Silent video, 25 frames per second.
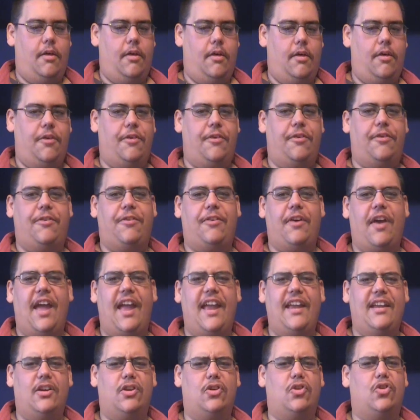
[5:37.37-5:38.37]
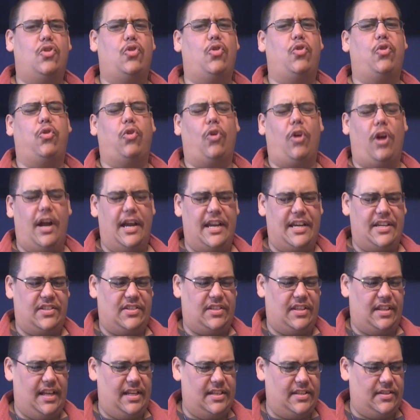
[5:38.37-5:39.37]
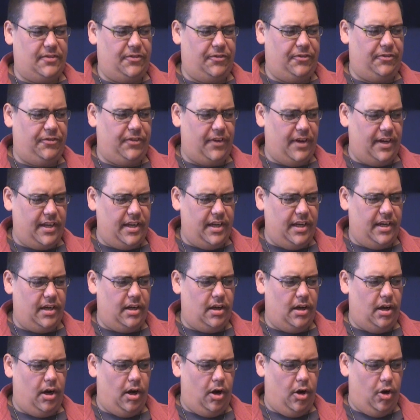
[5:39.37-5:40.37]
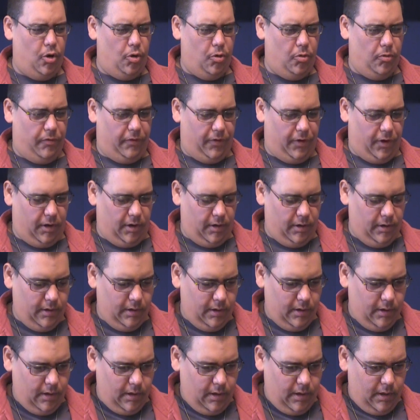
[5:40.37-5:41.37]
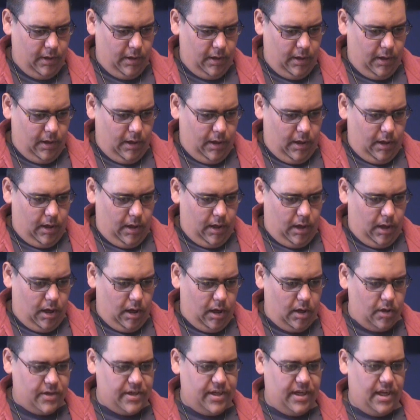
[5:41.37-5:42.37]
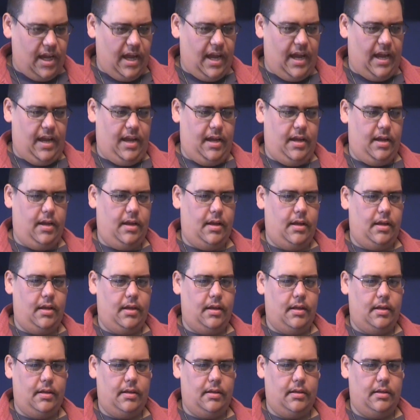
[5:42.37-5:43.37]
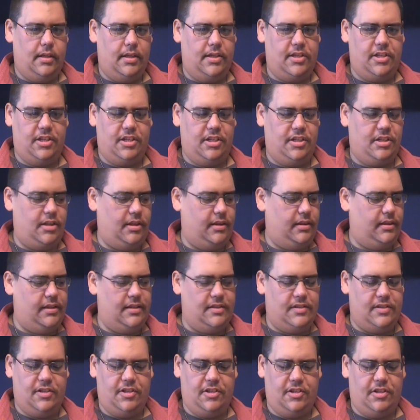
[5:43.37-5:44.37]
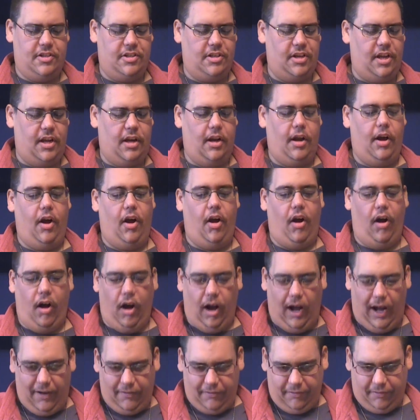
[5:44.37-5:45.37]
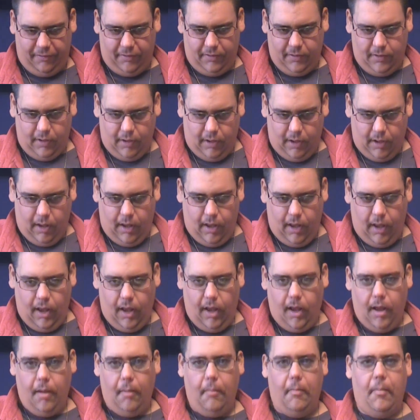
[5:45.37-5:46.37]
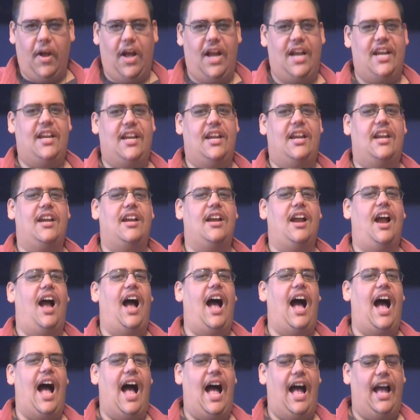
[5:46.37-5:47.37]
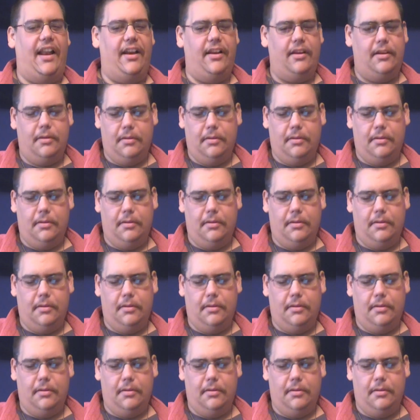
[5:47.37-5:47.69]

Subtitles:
Thank Christ that's fucking over. Okay, let's shut this shit off. My God.